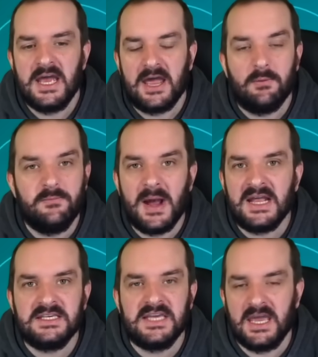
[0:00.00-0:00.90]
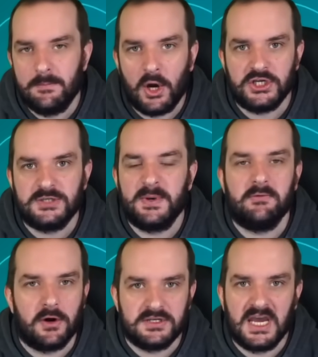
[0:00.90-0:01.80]
And with Man City, it might just be
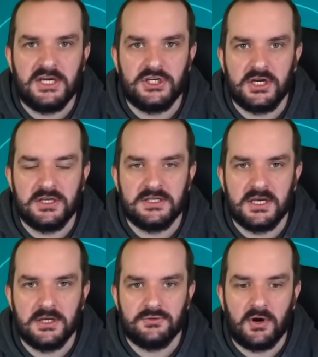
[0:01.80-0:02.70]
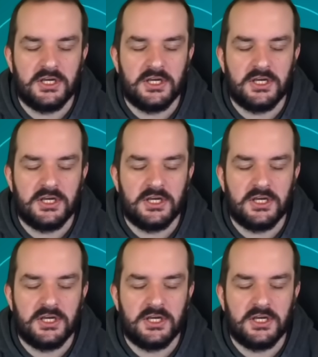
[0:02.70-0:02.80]
rotation concerns, right?